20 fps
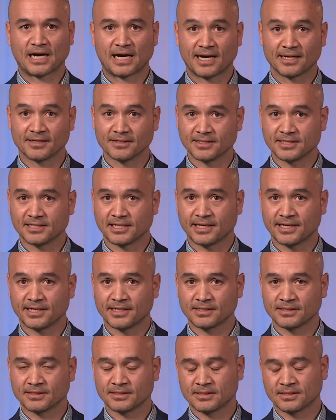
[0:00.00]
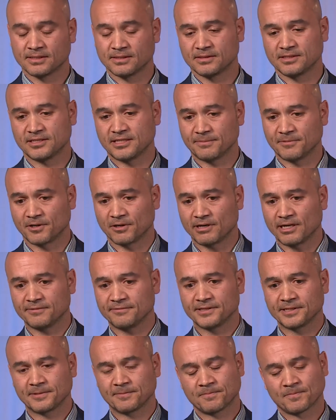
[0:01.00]
part of the town,
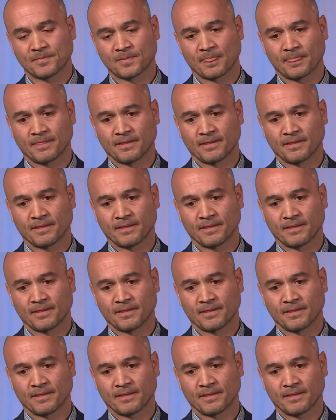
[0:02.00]
demographic.